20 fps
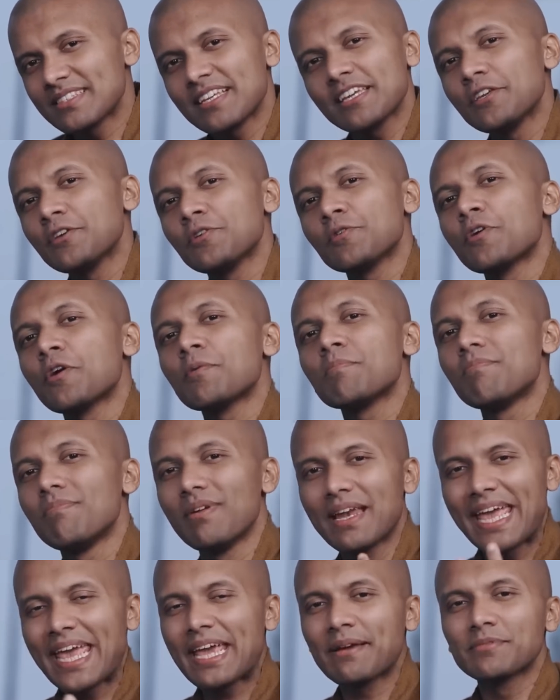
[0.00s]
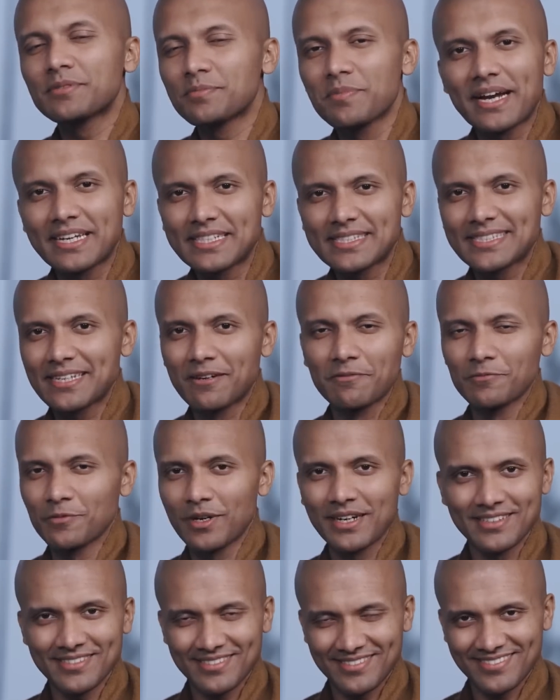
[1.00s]
you got blamed by
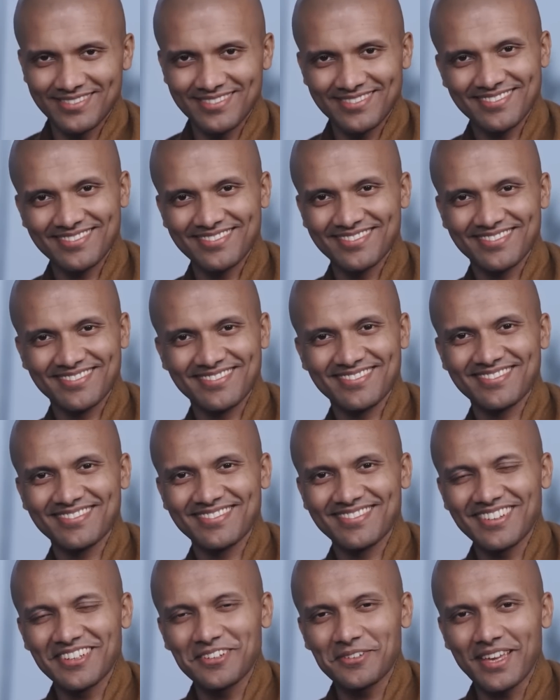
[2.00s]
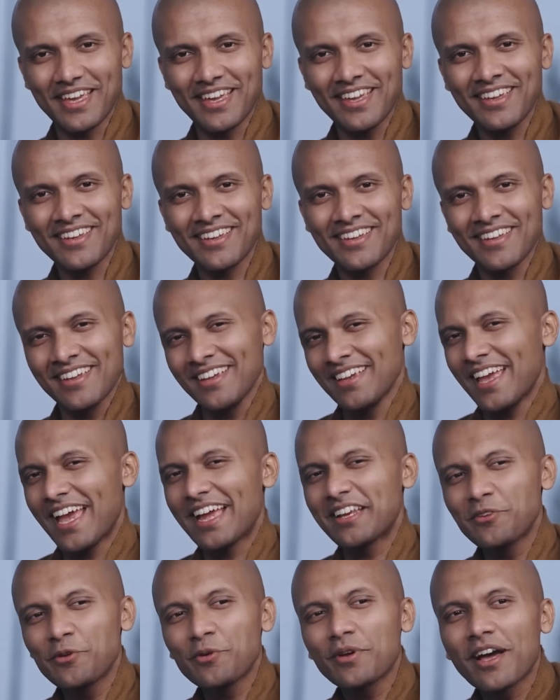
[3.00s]
someone. Okay,
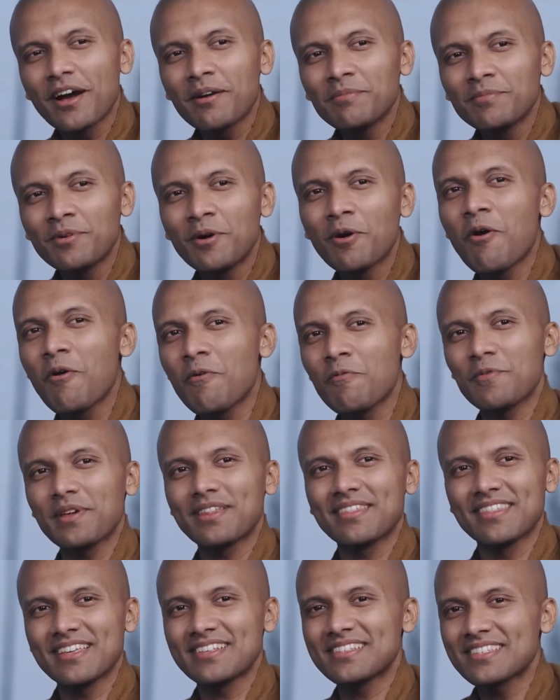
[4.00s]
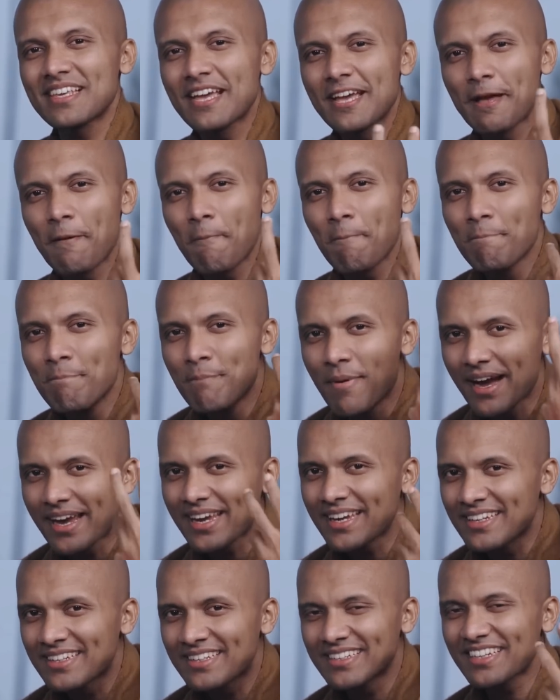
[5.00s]
and you come home with this
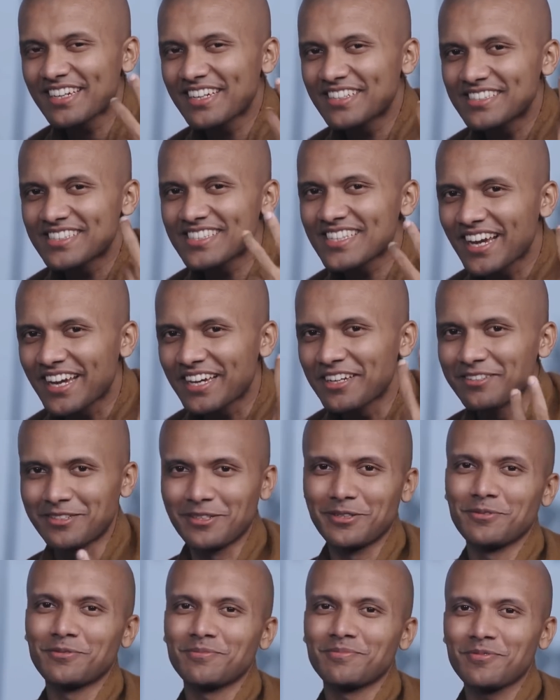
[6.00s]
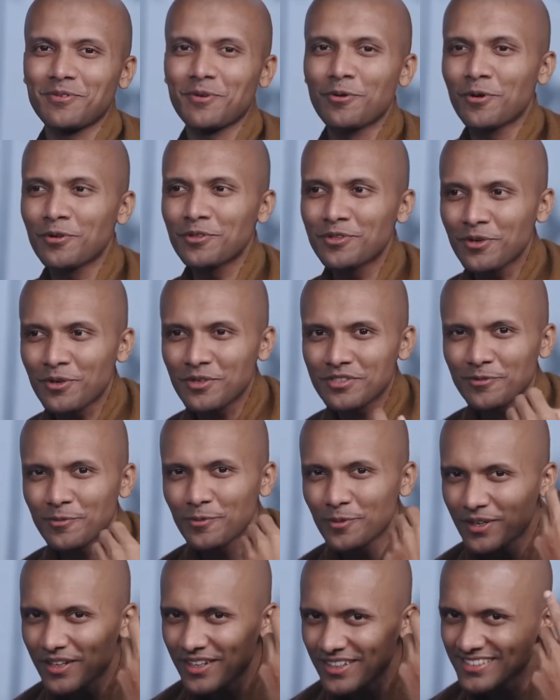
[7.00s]
mind inside you, all those
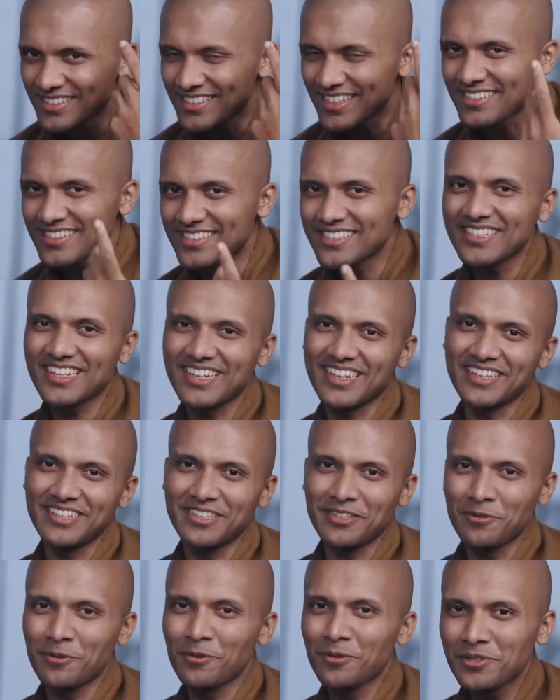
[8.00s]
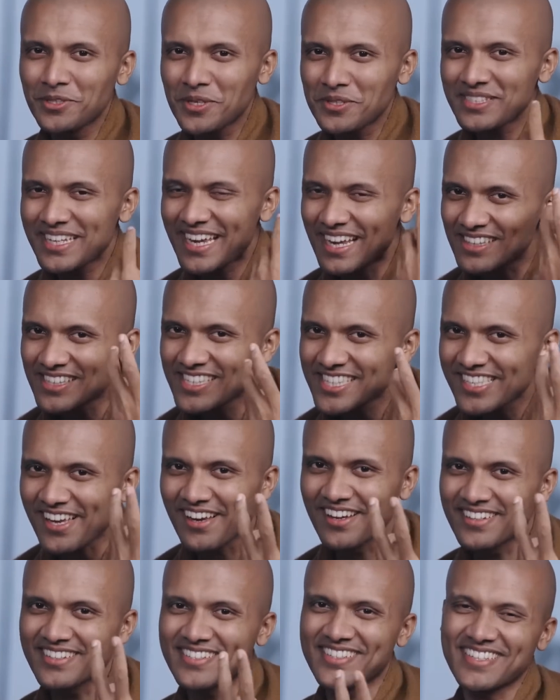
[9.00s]
words inside you, all those
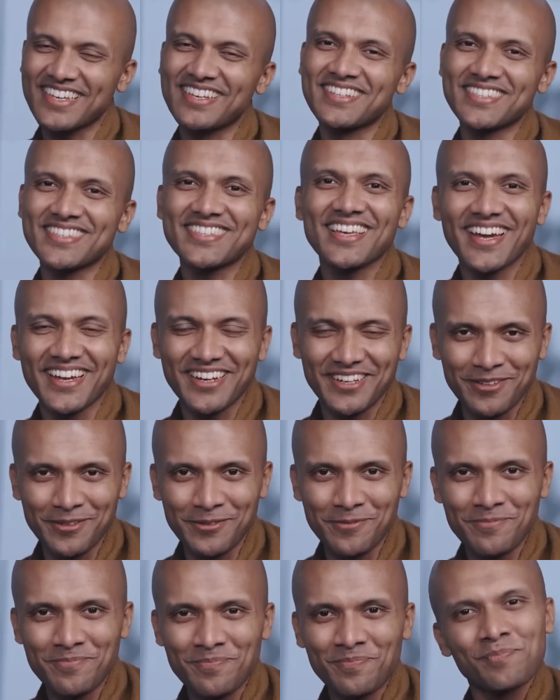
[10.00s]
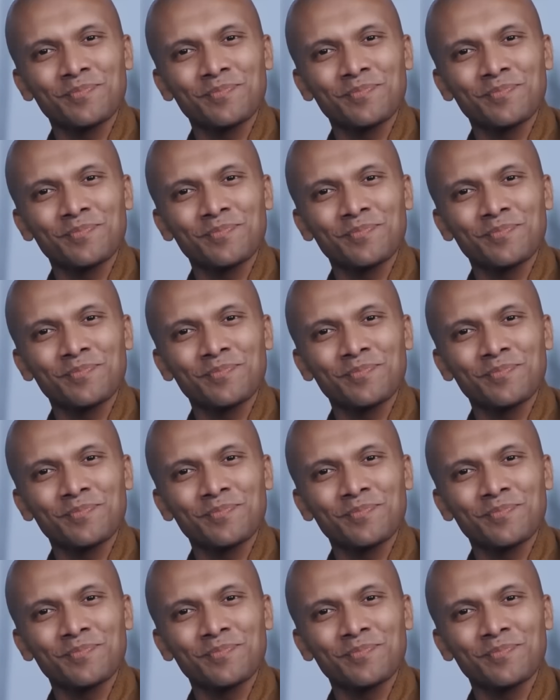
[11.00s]
insults inside you,